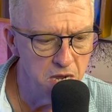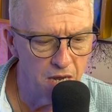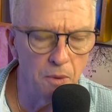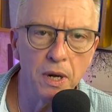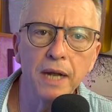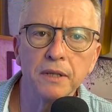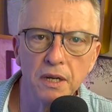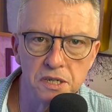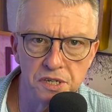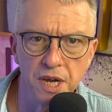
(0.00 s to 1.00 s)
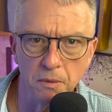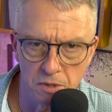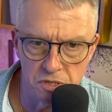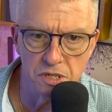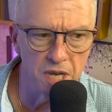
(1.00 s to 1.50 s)
And I went out there to see him
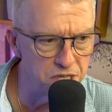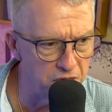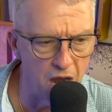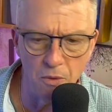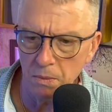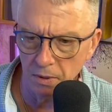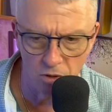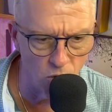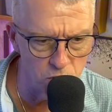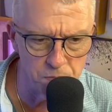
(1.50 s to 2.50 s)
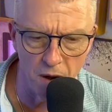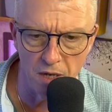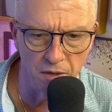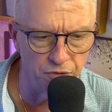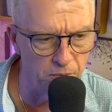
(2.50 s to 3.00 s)
because he's a nice guy. We'd been
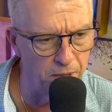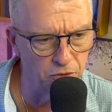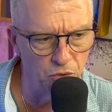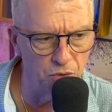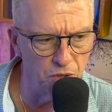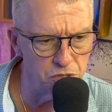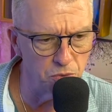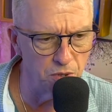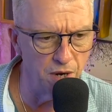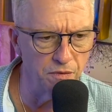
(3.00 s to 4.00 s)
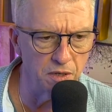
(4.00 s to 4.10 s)
corresponding for about two years or whatever.